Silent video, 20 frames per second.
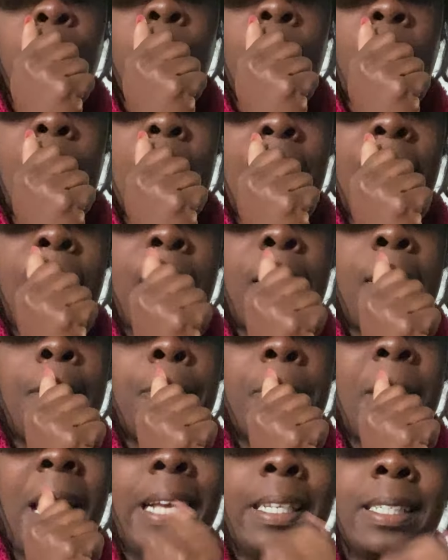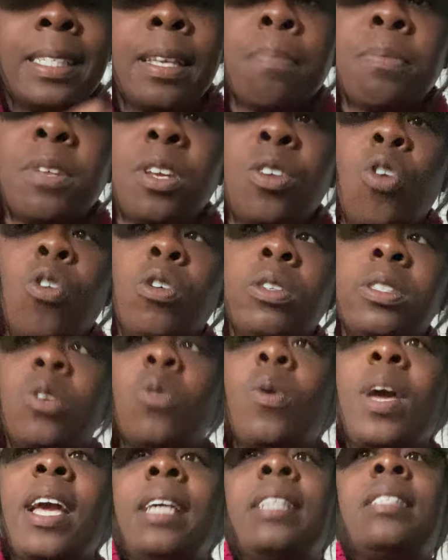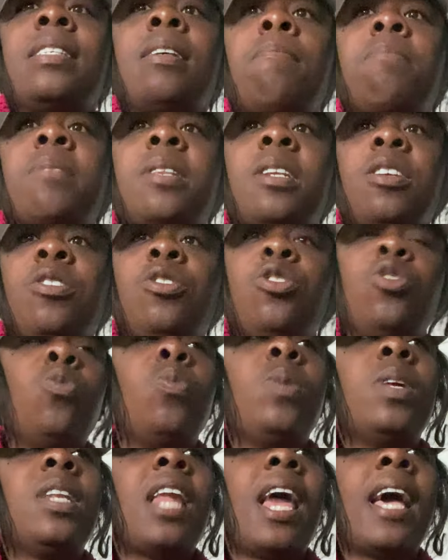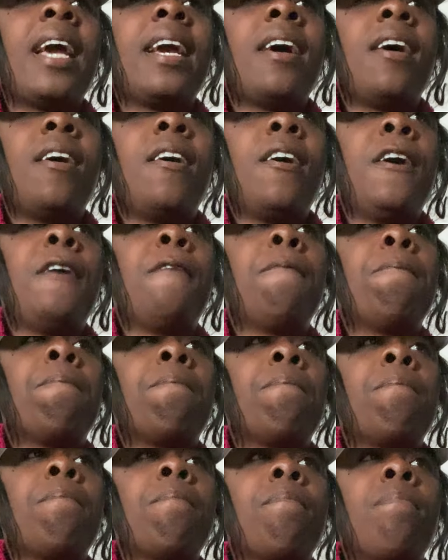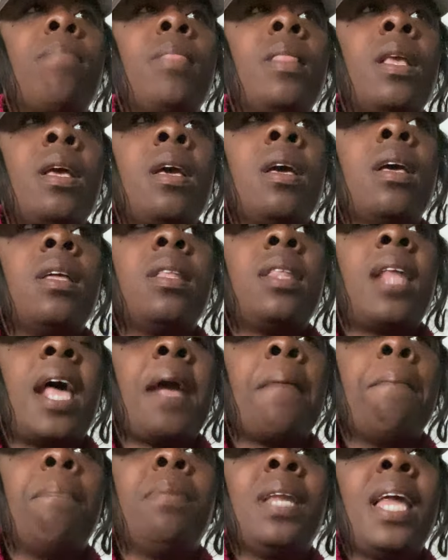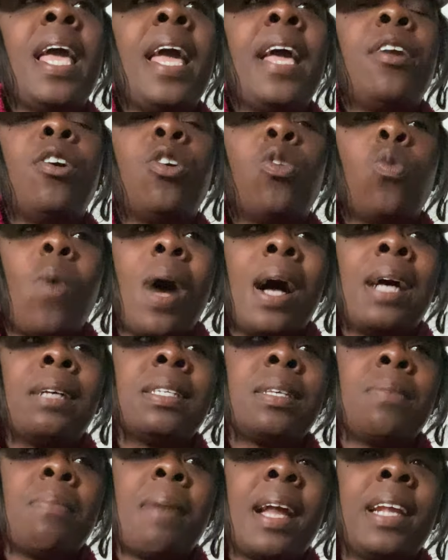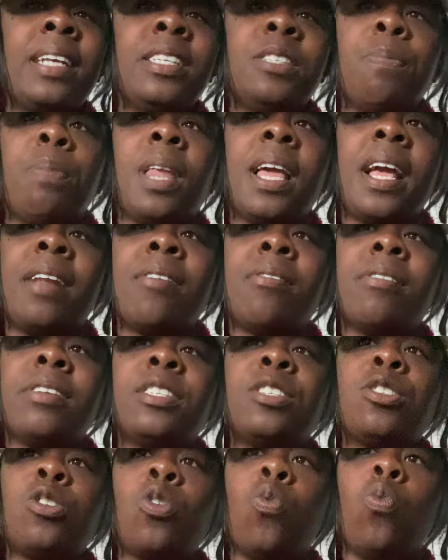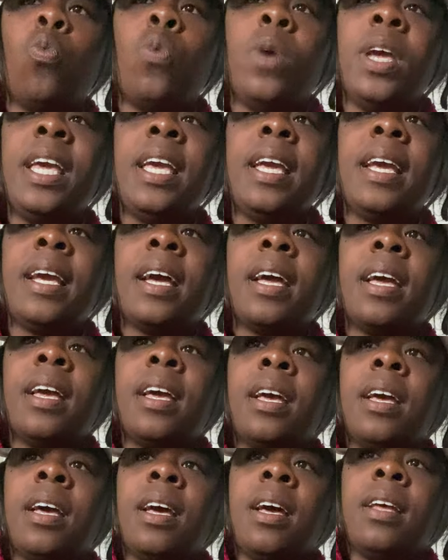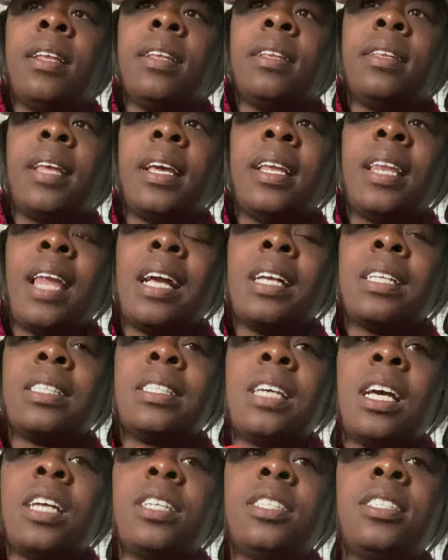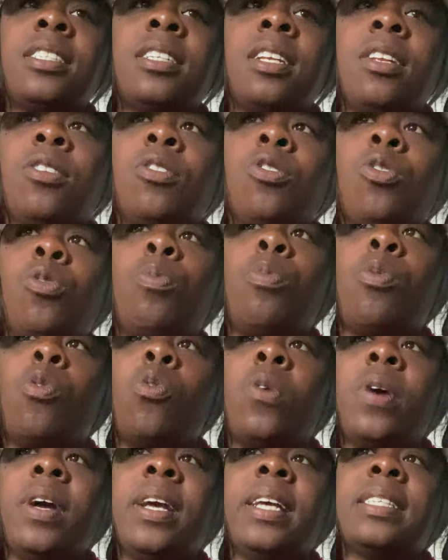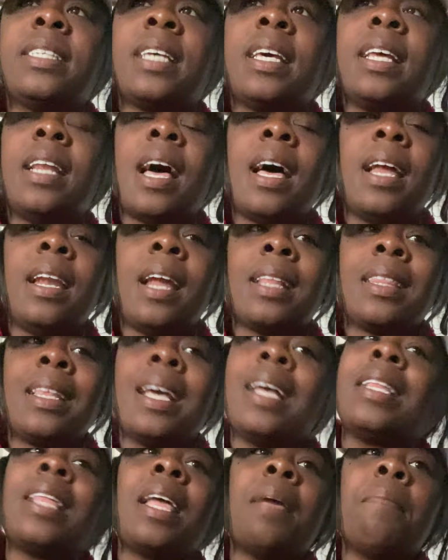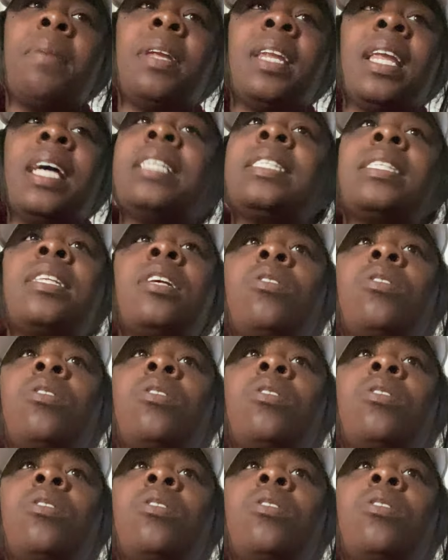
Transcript: Um, and something also has something to do with like, um, like bladder, why somebody's bladder is so weak they like touch the little boys and, and I think they molest the